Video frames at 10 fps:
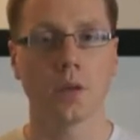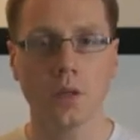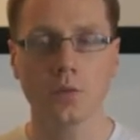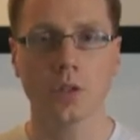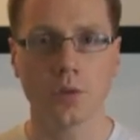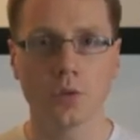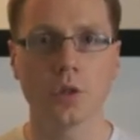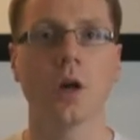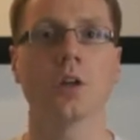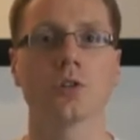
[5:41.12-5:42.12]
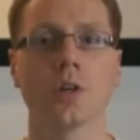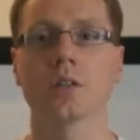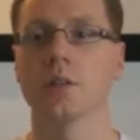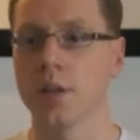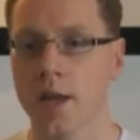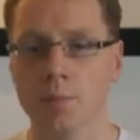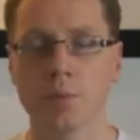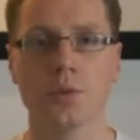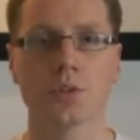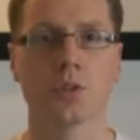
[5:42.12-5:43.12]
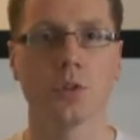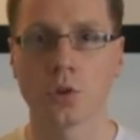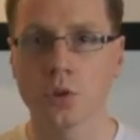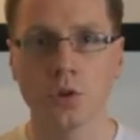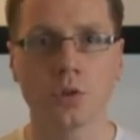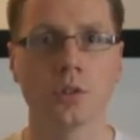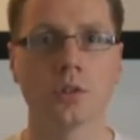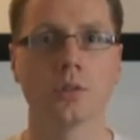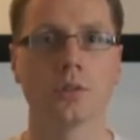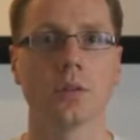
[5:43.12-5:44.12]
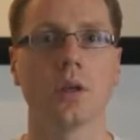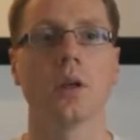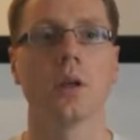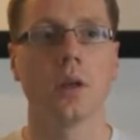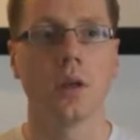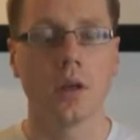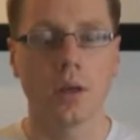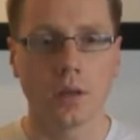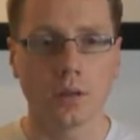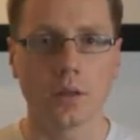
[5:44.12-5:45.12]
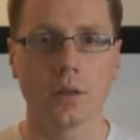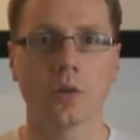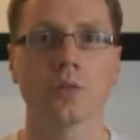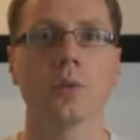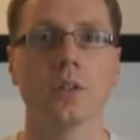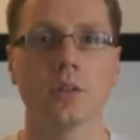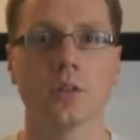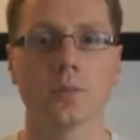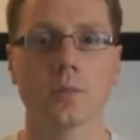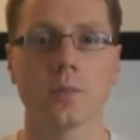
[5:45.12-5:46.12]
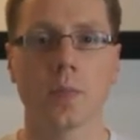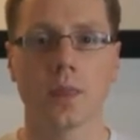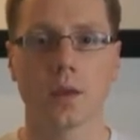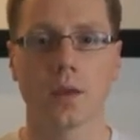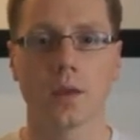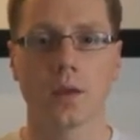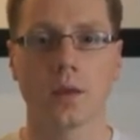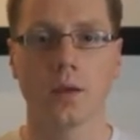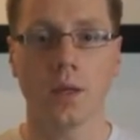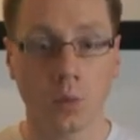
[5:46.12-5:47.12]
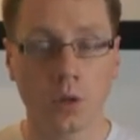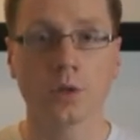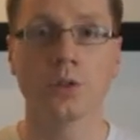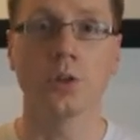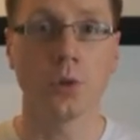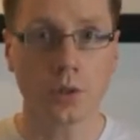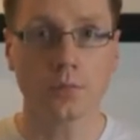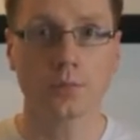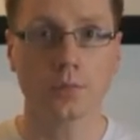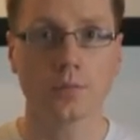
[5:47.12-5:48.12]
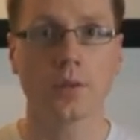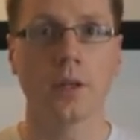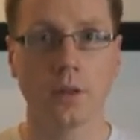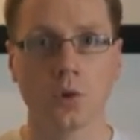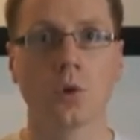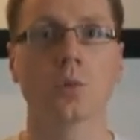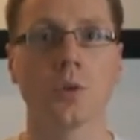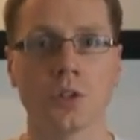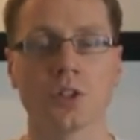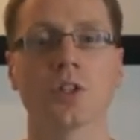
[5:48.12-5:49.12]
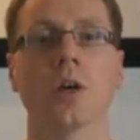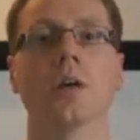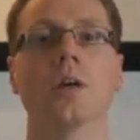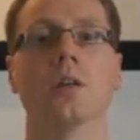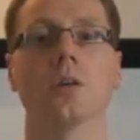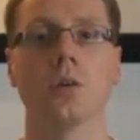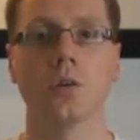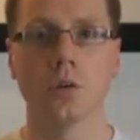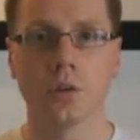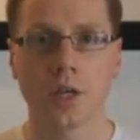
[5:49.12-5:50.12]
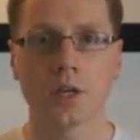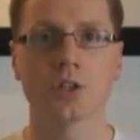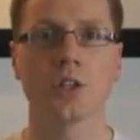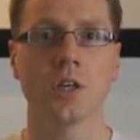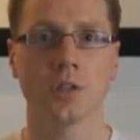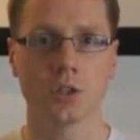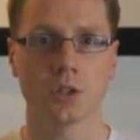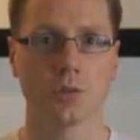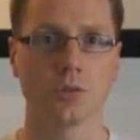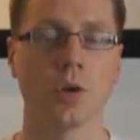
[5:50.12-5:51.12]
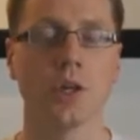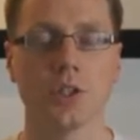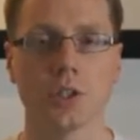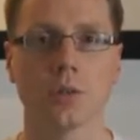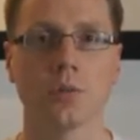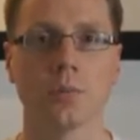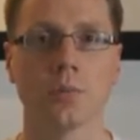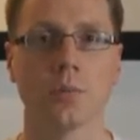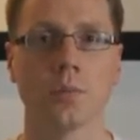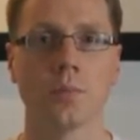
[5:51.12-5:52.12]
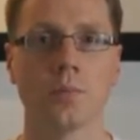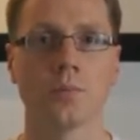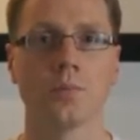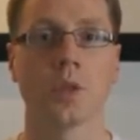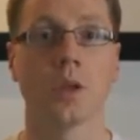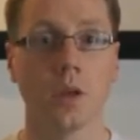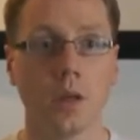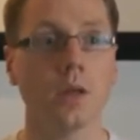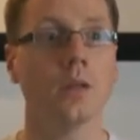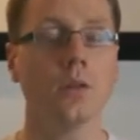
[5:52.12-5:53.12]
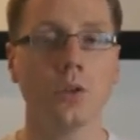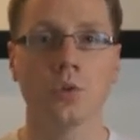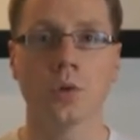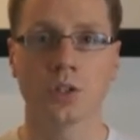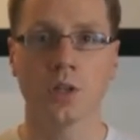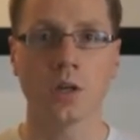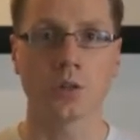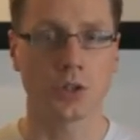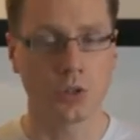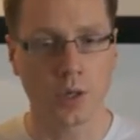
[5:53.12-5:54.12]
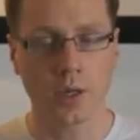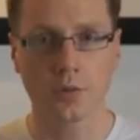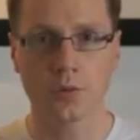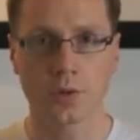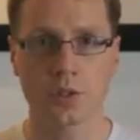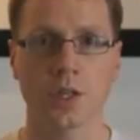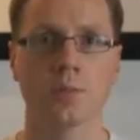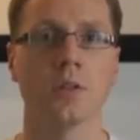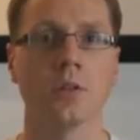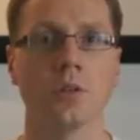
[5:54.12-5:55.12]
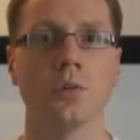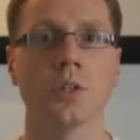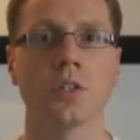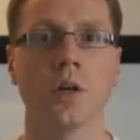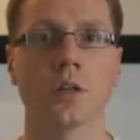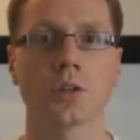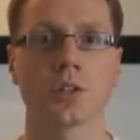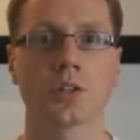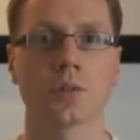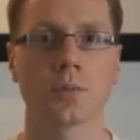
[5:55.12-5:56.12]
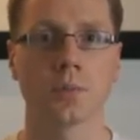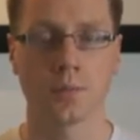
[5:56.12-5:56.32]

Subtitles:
Even if you contract in apples or gold, the government, it will go to court, and the court will decide on an exchange ratio in US dollars. You have to accept in US dollars.